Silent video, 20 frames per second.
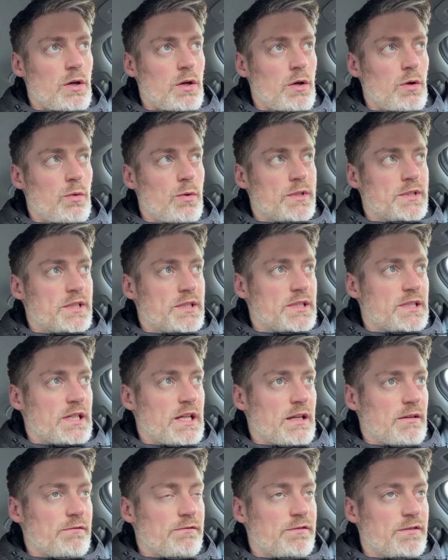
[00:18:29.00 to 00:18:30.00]
was
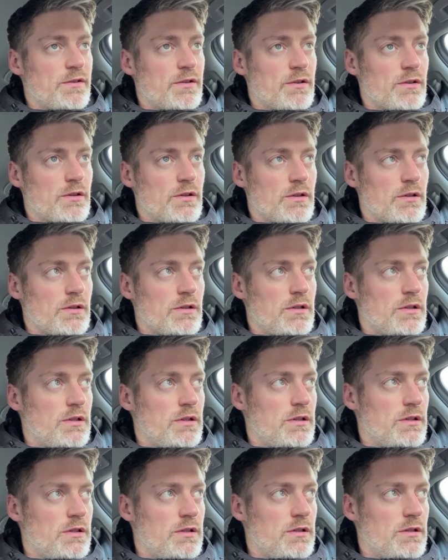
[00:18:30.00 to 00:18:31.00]
asleep for
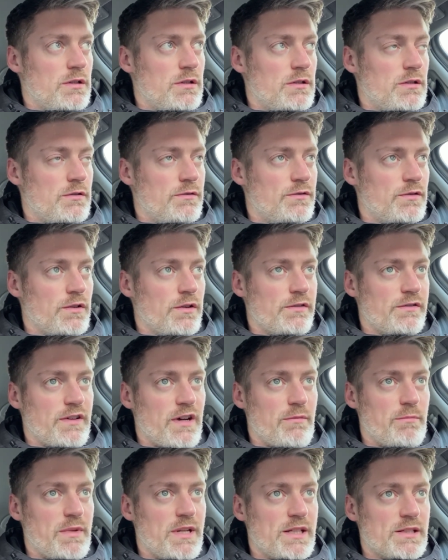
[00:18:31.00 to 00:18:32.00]

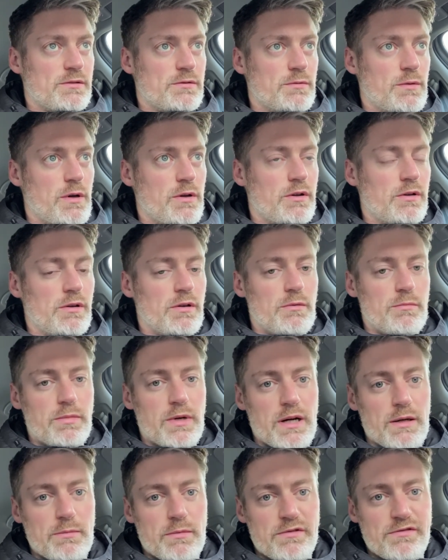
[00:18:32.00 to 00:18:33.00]
45 minutes. I was woken up
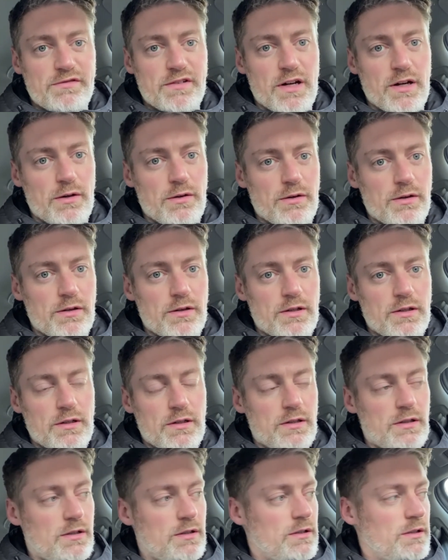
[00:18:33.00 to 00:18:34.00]
by my phone
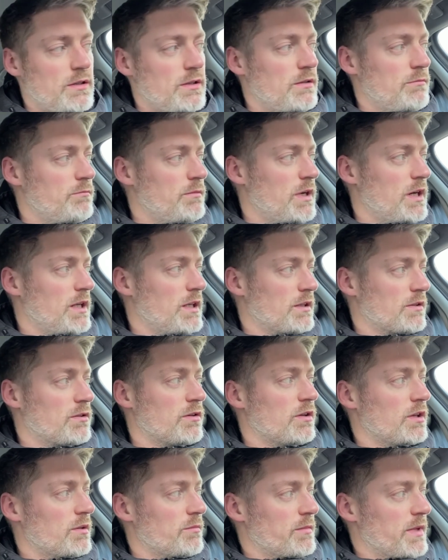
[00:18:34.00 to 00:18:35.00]
while they're
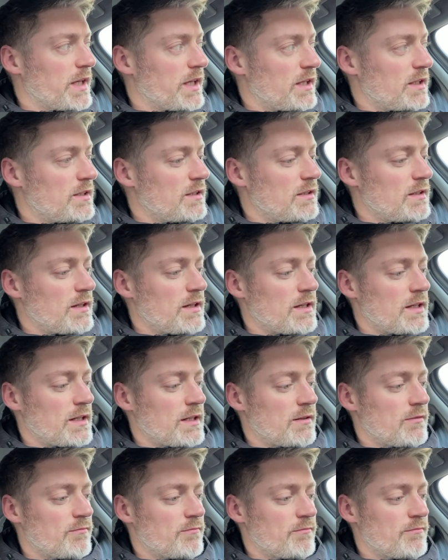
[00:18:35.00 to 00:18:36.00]
calling me,
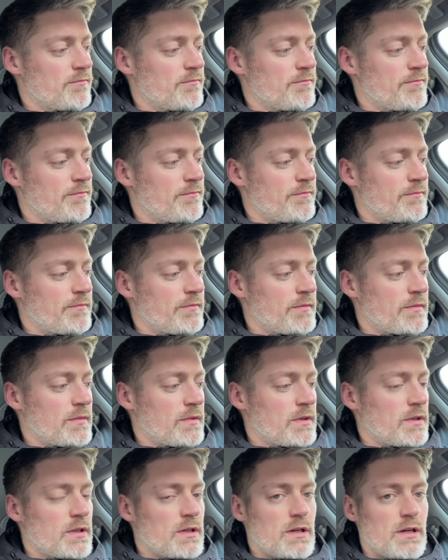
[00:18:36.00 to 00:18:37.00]
and
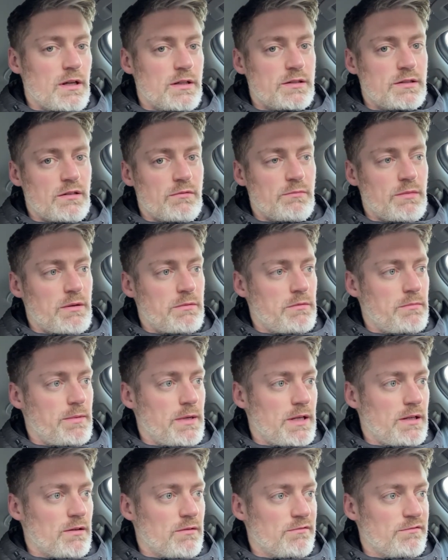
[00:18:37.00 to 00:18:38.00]
so I've maybe
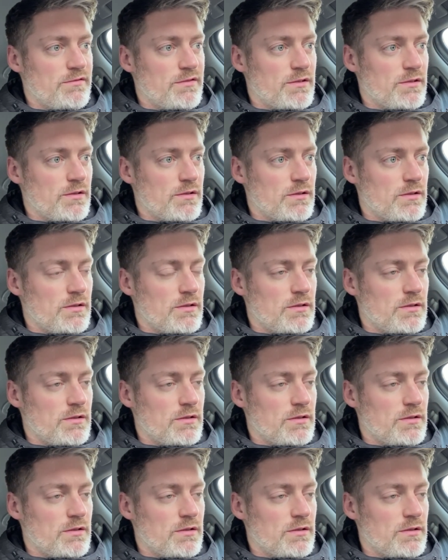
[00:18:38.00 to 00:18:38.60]
been up for